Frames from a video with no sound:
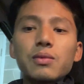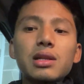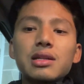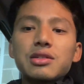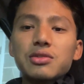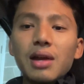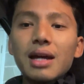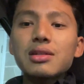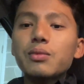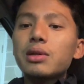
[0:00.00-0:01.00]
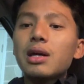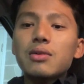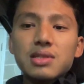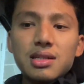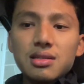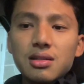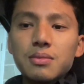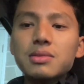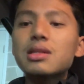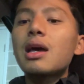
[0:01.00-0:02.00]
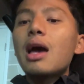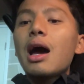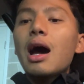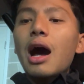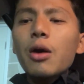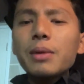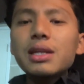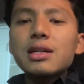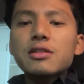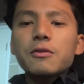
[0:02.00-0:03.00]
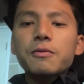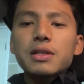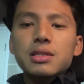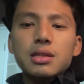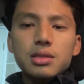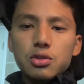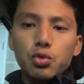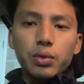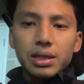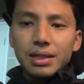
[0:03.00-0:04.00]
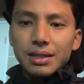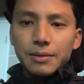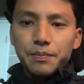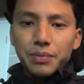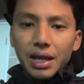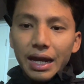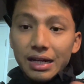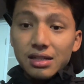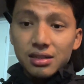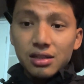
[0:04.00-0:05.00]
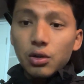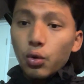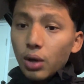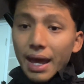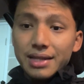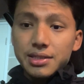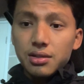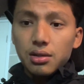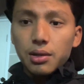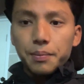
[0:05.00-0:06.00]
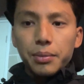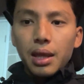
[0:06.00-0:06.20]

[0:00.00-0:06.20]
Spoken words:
will interact with our systems? How many interfaces do we need, internal or external?